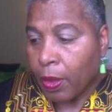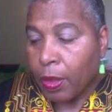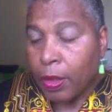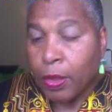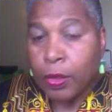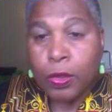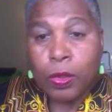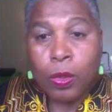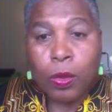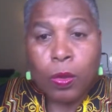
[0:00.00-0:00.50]

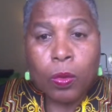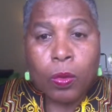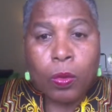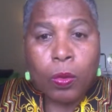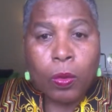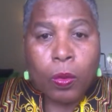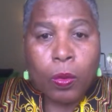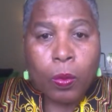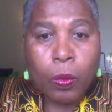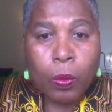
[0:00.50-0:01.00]

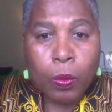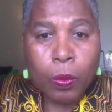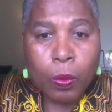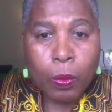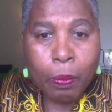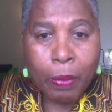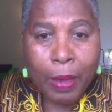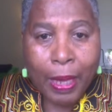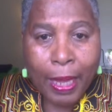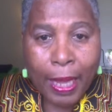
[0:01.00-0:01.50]
So,
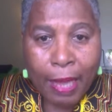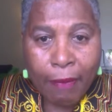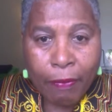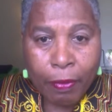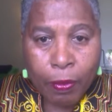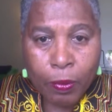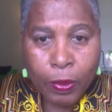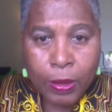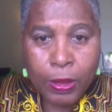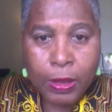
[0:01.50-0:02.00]
by
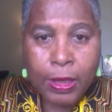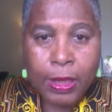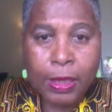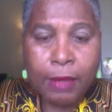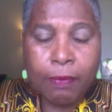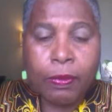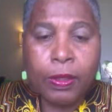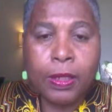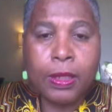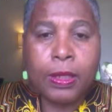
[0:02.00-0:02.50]
having
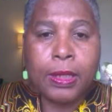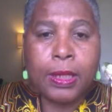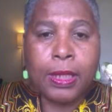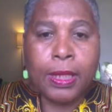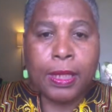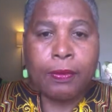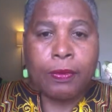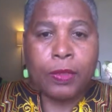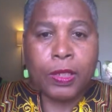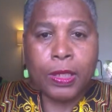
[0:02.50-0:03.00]
received these
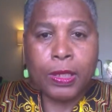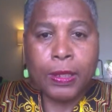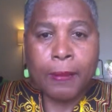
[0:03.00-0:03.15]
gifts,